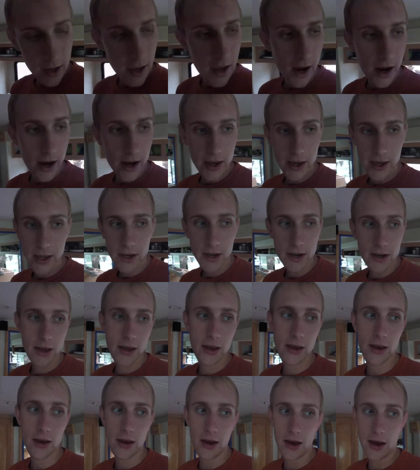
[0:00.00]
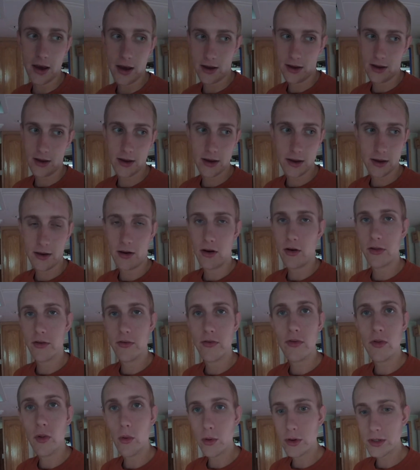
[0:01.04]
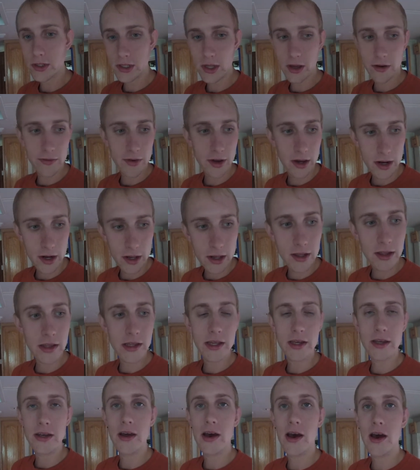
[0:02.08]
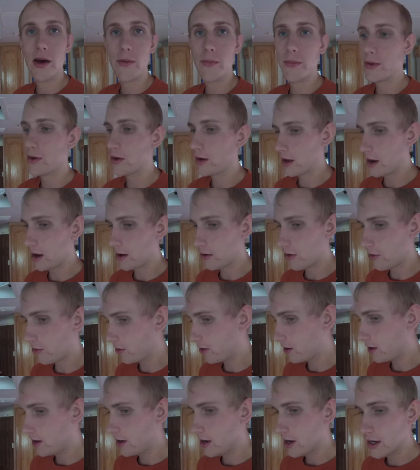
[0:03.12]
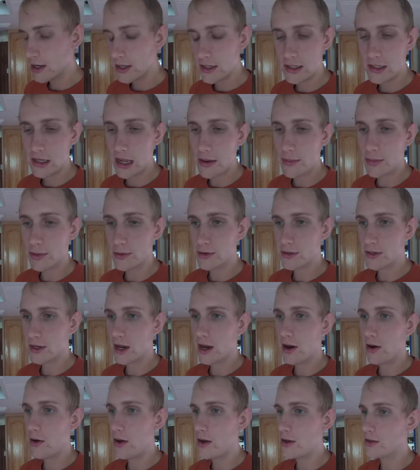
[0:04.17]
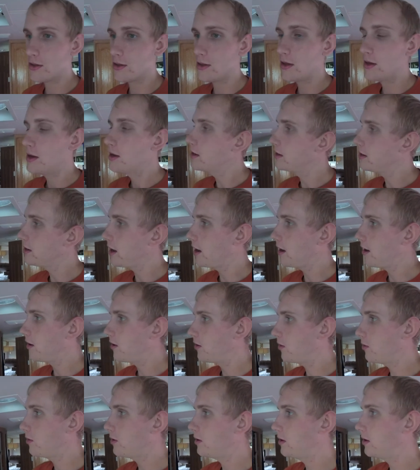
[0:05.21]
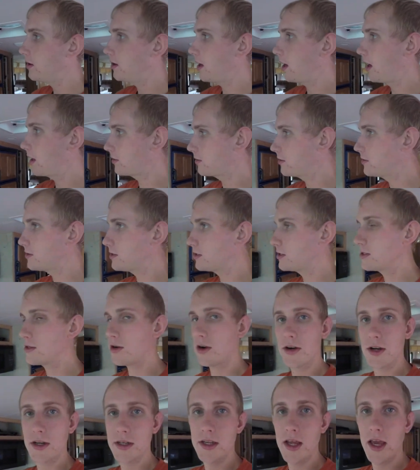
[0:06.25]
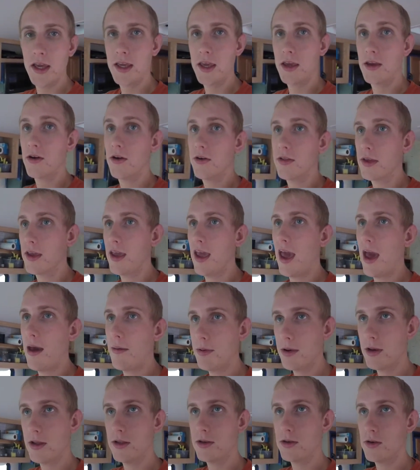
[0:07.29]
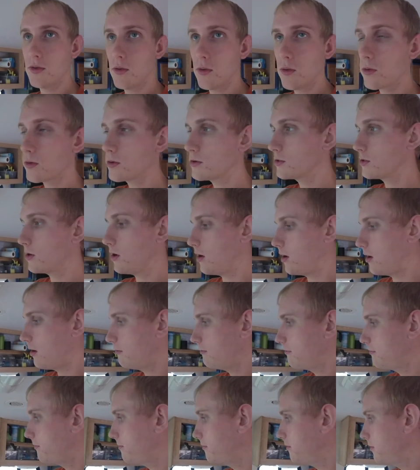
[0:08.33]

gotten all the floor stuff kind of cleaned up, and I've gotten all the staples out, and now Lindsay started taking all the cabinet doors off,